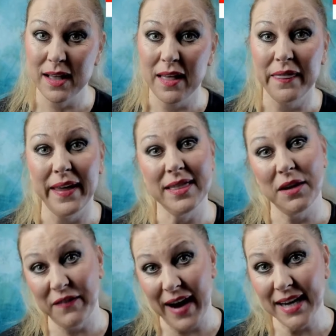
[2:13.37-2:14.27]
that the
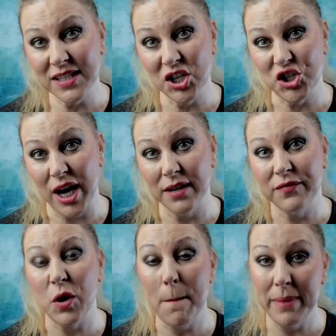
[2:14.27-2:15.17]
fighter jet
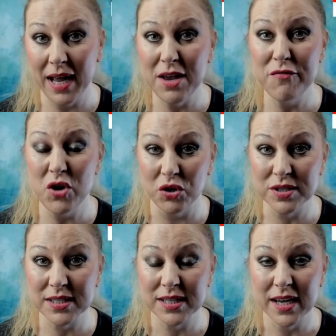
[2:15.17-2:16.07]
from
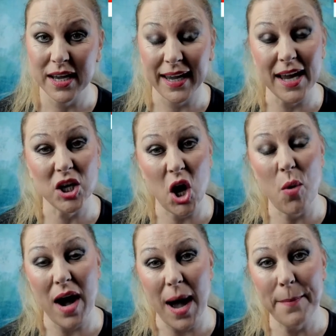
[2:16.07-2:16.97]
Belarus can go
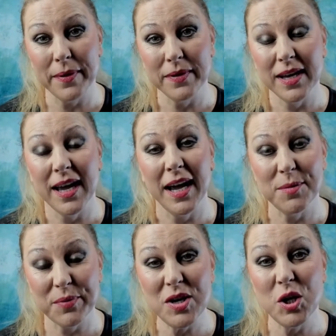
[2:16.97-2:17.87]
up and
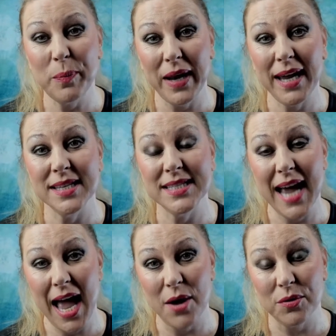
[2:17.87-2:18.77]
bring your plane
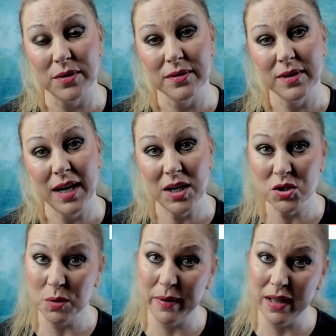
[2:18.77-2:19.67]
down
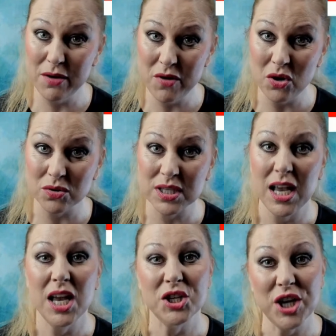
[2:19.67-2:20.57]
into Belarus
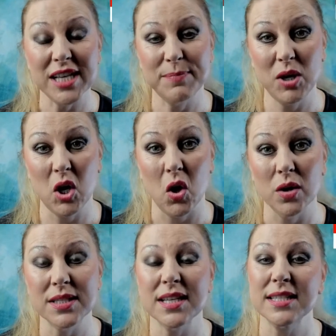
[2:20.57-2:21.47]
just
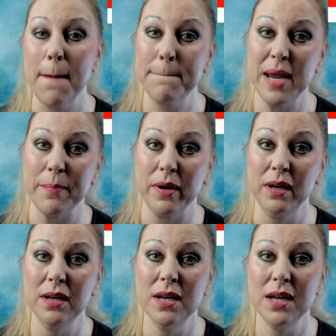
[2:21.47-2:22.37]
because some
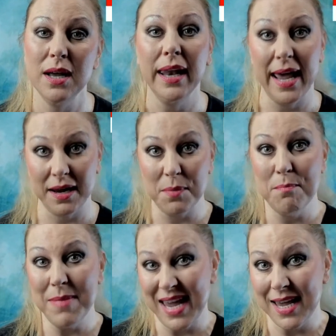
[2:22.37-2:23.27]
people like
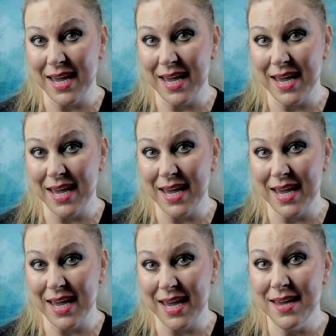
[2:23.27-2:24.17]
me,
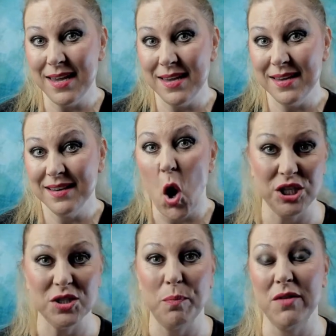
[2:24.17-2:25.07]
opposition to
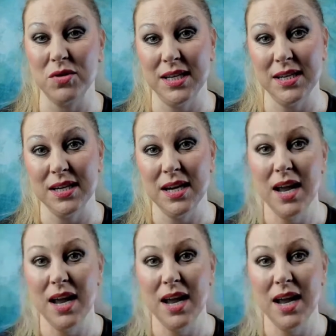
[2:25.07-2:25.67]
Belarusian